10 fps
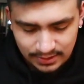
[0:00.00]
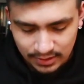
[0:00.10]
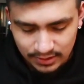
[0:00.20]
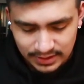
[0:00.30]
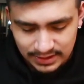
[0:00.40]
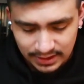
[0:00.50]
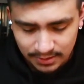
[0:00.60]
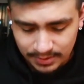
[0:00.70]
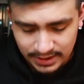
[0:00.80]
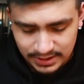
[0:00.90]
all the
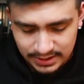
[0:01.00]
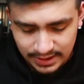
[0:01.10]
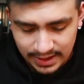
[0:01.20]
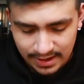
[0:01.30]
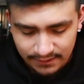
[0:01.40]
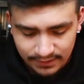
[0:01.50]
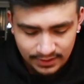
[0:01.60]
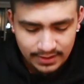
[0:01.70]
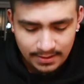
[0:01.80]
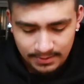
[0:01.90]
sneaker pages they have
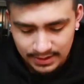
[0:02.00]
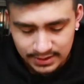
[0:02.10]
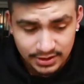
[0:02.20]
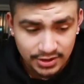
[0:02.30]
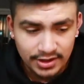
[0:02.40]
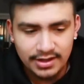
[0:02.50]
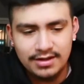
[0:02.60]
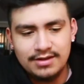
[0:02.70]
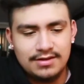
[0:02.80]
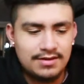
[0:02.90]
then
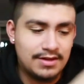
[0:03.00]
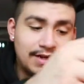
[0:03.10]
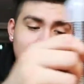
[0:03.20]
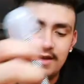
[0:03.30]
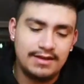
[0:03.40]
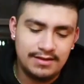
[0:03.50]
inserted, and I